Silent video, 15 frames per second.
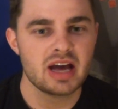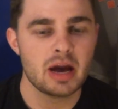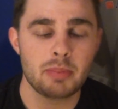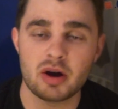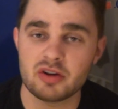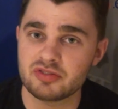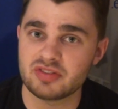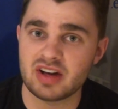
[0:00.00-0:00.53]

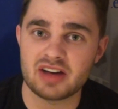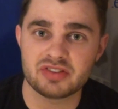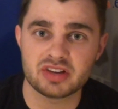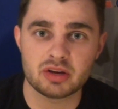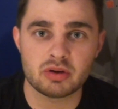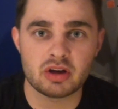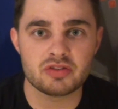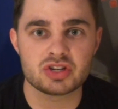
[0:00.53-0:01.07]
Apart from that, I
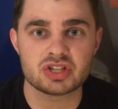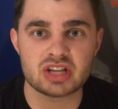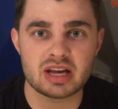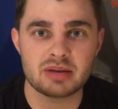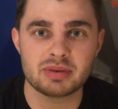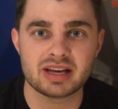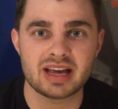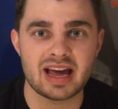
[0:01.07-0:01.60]
think he'll go the
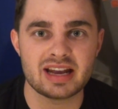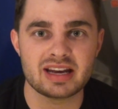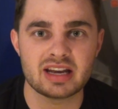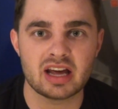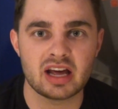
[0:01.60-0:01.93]
same again.